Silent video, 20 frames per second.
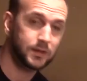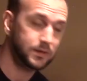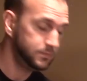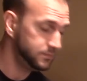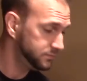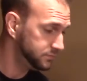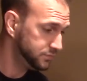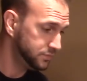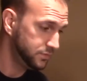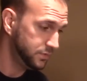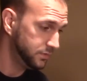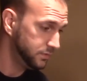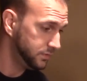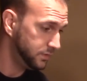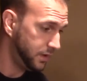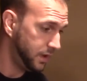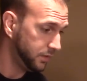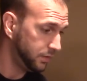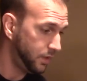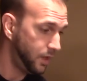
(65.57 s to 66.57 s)
it
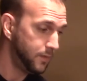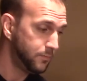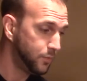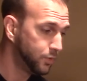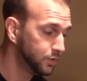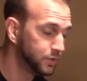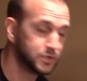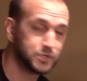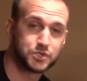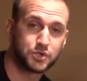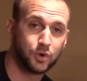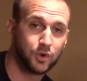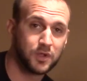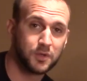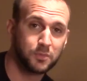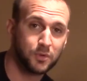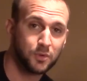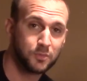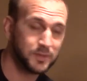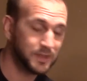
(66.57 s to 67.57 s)
a lot more
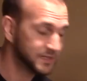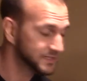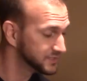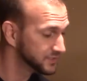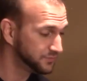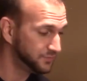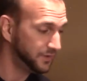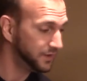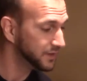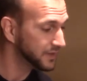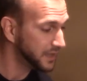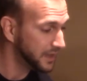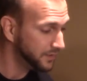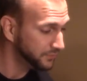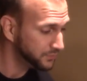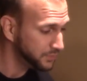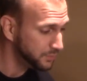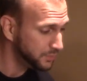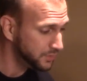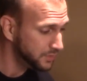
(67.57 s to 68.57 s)
enjoyable because it's very
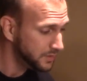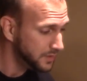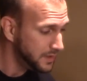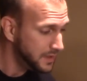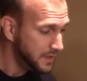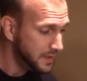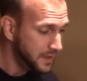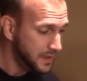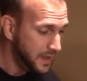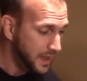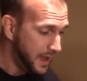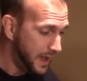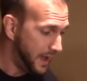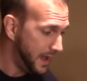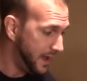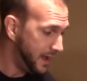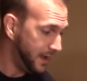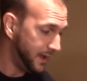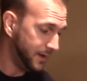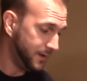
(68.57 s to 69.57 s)
comfortable.
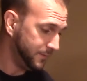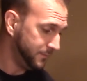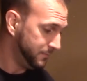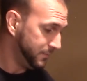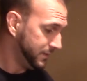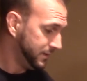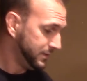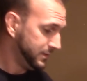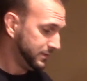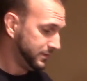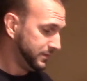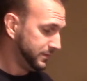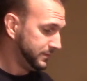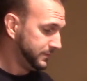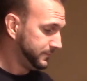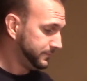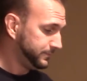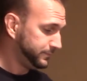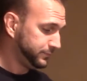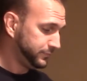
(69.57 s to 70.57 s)
Um,
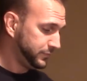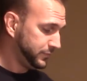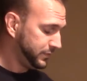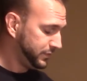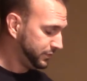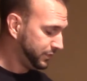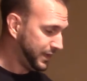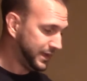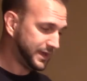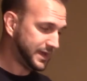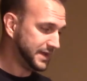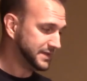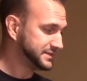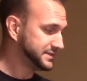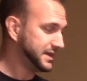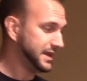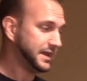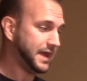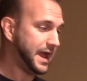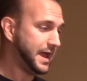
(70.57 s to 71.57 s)
like I
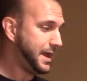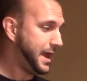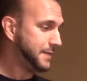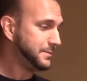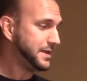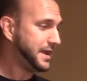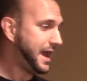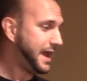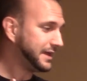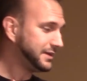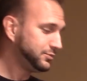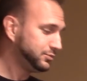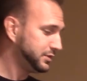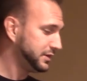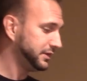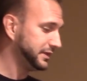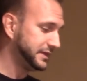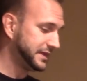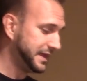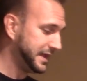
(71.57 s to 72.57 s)
said, I, I mean, I
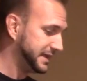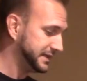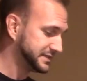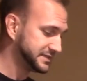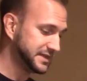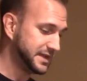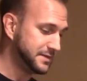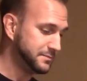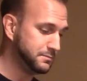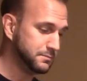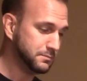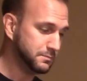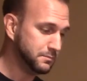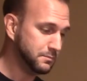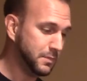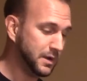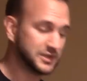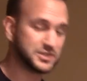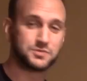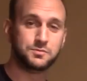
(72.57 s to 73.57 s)
really can't say
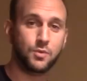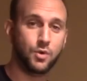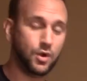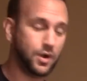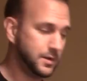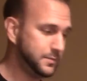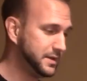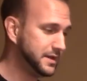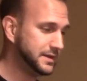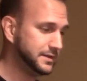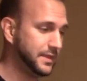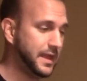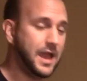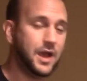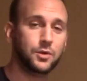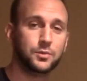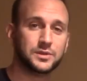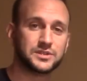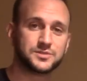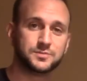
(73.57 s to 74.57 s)
much more. I mean, the
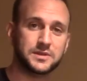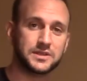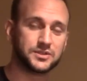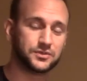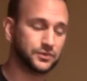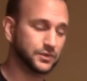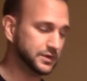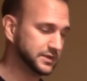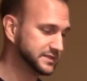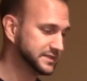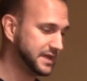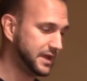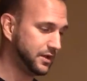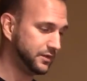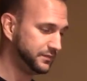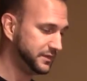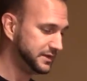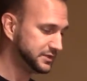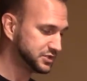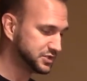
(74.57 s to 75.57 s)
helmet speaks for
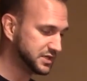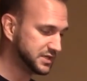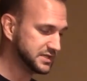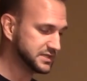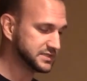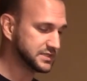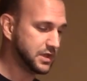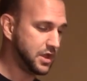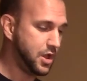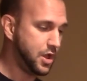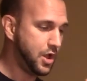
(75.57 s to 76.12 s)
itself. It's just